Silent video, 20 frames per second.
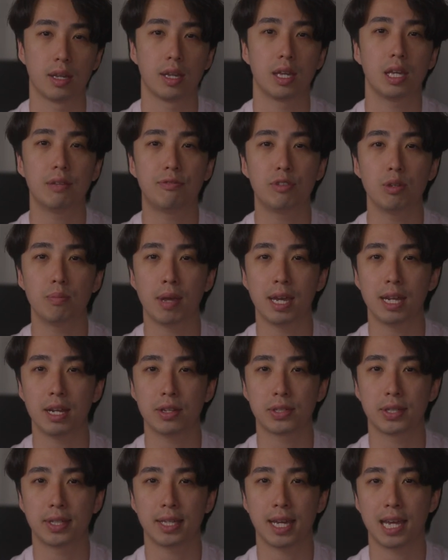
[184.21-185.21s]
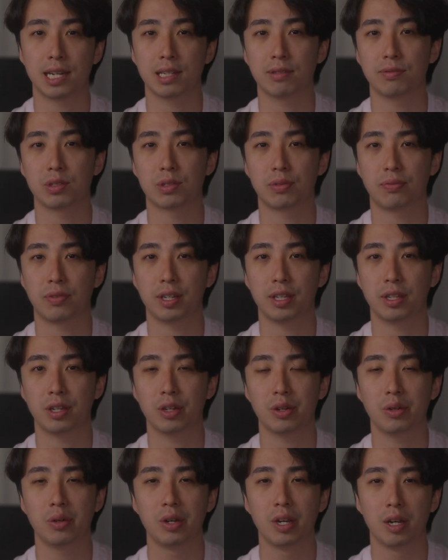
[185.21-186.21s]
If you made it to the end of this
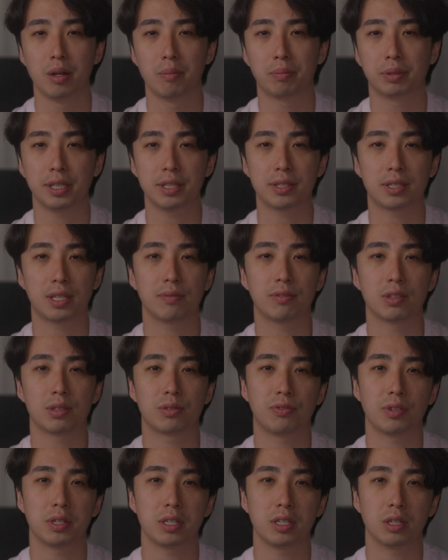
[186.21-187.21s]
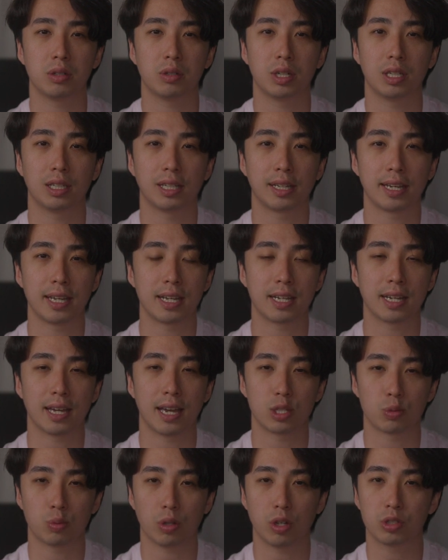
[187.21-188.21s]
video, please give this video a like
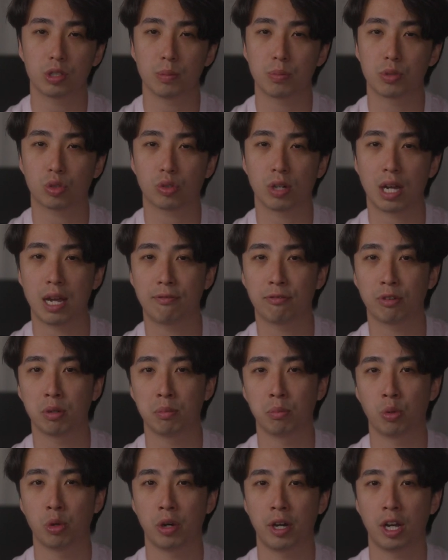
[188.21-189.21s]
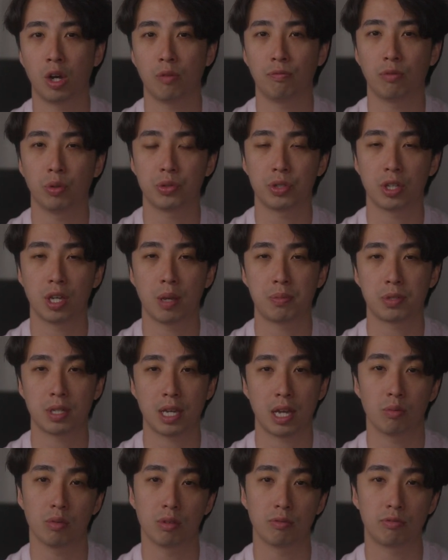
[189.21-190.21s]
as well as subscribe for more helpful tips
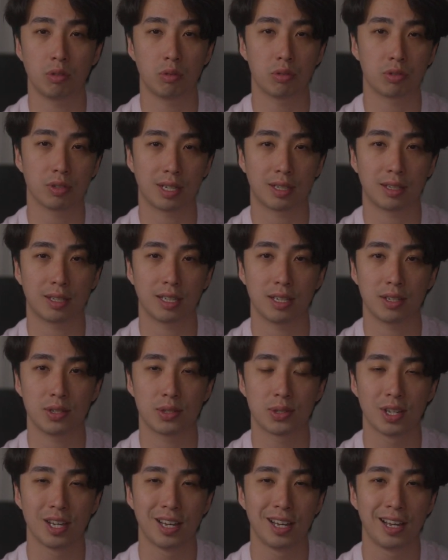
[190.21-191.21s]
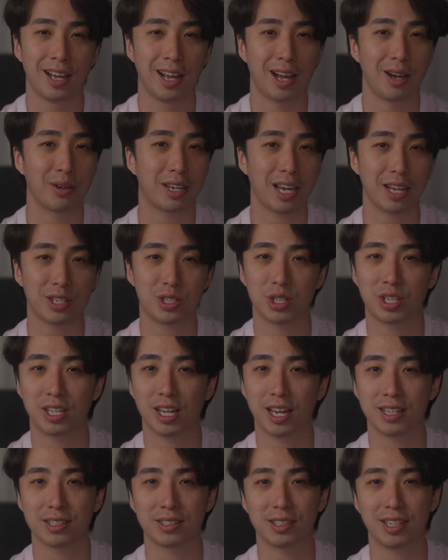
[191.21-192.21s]
and reviews like these. I'll catch you
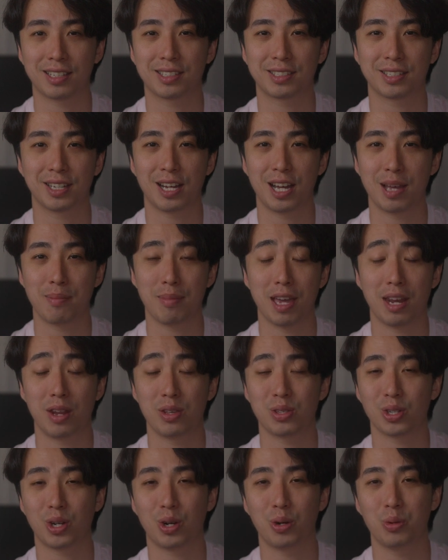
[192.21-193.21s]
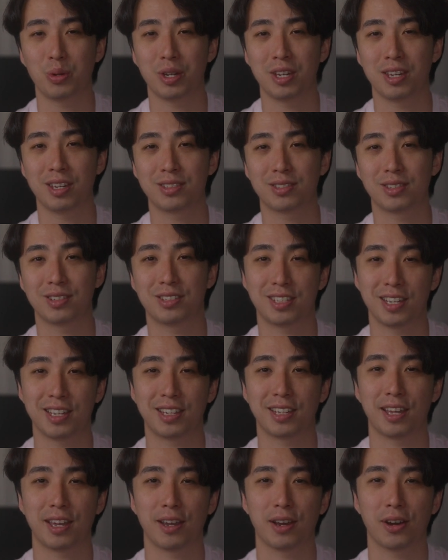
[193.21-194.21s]
guys next time, and as always, take
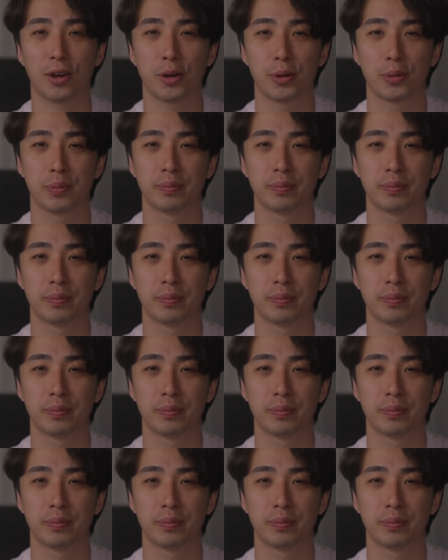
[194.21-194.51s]
care.